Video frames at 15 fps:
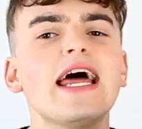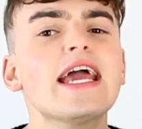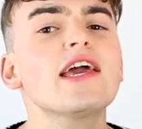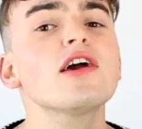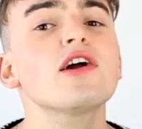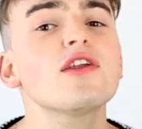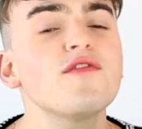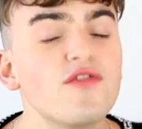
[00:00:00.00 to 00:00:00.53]
I
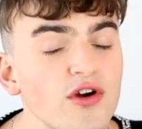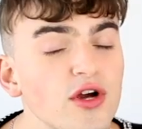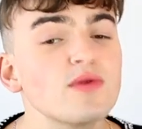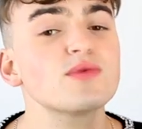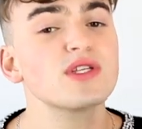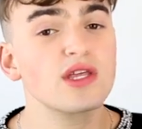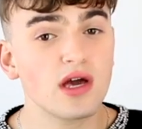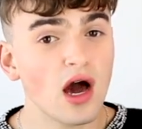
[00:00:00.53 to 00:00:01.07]
can
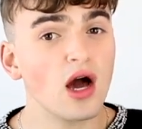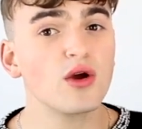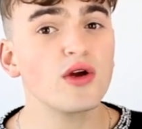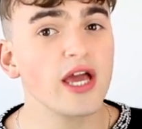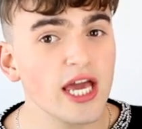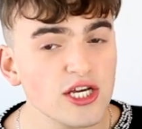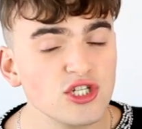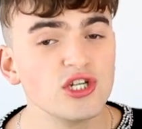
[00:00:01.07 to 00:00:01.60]
confirm to the
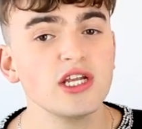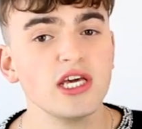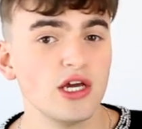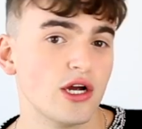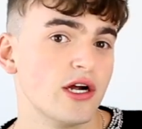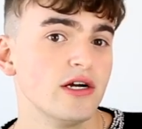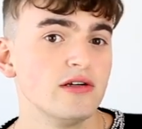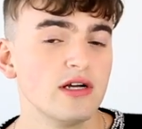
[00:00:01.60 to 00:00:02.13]
congregation
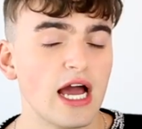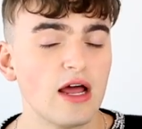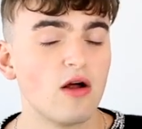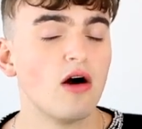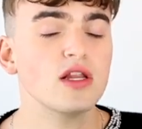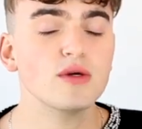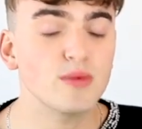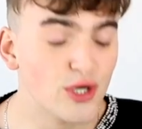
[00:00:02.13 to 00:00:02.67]
here at
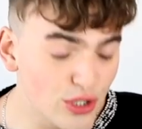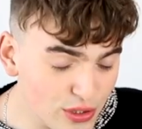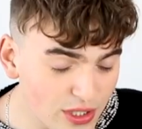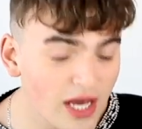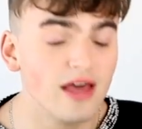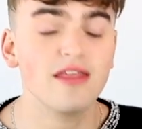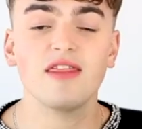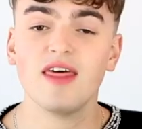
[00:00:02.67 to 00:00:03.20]
HauteLeMode
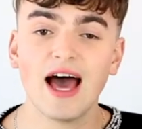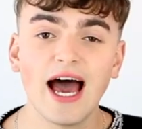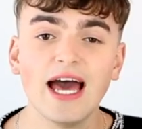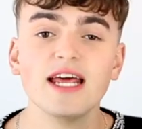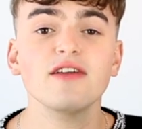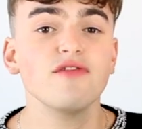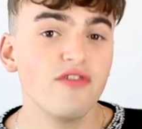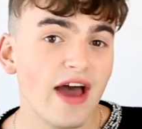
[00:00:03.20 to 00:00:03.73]

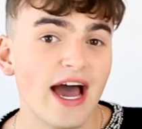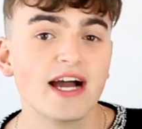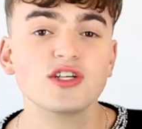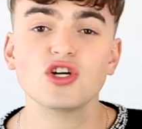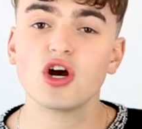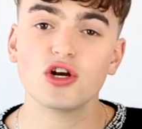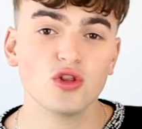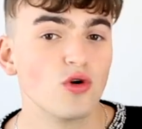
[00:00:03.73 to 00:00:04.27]
that, in
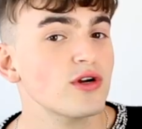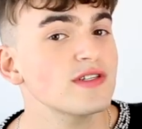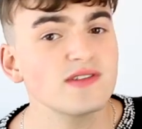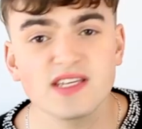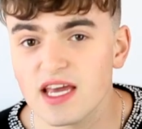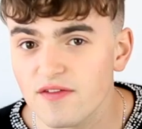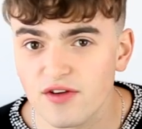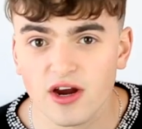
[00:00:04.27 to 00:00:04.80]
fact, our Lord and
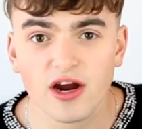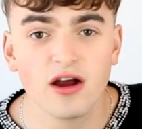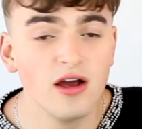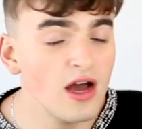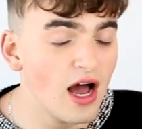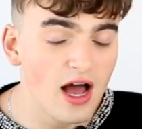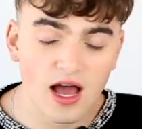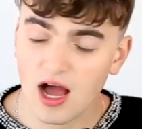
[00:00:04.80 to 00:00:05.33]
Savior,
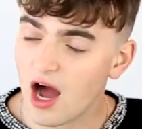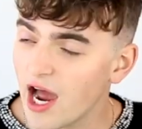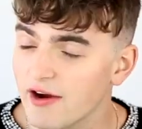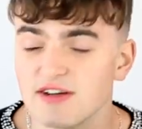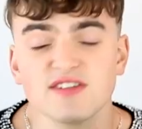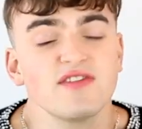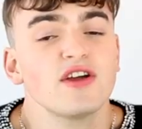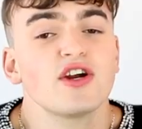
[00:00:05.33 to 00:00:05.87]

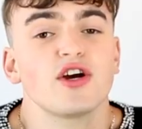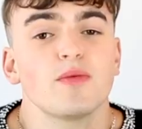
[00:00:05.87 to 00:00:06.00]
Iris Van